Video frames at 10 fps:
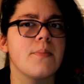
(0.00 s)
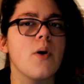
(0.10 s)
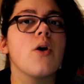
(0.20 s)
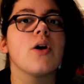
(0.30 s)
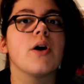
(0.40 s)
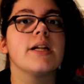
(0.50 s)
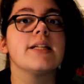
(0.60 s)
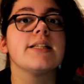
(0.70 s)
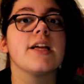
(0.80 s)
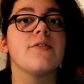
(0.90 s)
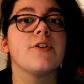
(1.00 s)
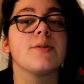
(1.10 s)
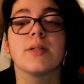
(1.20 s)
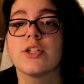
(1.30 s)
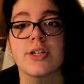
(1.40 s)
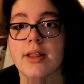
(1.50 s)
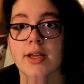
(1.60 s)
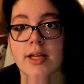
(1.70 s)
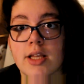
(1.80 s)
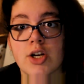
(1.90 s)
Oh, no, I did stay for it, but there's
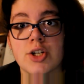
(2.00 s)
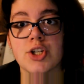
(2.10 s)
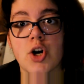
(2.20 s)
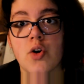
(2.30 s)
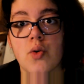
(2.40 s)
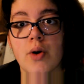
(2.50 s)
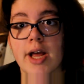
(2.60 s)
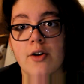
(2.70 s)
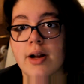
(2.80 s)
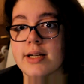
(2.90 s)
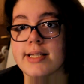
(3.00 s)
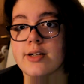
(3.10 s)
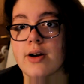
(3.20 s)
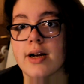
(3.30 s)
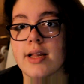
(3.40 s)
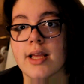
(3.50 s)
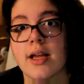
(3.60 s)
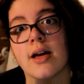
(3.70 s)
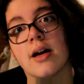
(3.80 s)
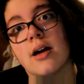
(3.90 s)
nothing. There is no end credit scene or anything.
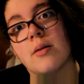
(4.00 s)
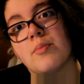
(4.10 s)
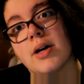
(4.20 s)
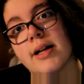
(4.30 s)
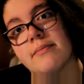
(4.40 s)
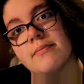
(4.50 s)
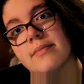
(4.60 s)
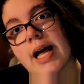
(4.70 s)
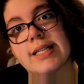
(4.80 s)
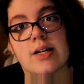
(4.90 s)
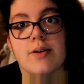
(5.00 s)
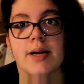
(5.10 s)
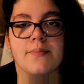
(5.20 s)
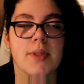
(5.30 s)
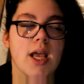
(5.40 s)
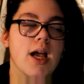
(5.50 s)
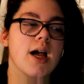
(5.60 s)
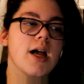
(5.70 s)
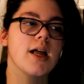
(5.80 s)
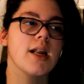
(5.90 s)
But that's alright.
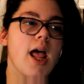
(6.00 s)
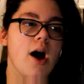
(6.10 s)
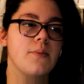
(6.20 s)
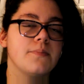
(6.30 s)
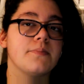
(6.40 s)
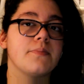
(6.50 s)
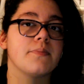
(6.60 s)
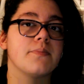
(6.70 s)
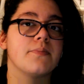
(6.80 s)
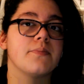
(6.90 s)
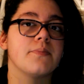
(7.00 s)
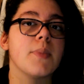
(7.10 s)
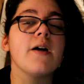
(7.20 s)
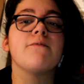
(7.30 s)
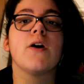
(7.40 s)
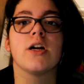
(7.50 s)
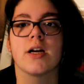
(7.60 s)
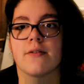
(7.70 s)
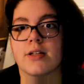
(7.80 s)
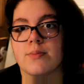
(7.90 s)
Now, my
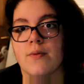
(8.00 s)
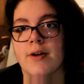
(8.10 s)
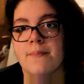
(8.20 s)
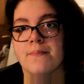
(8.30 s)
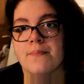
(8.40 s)
verdict of this movie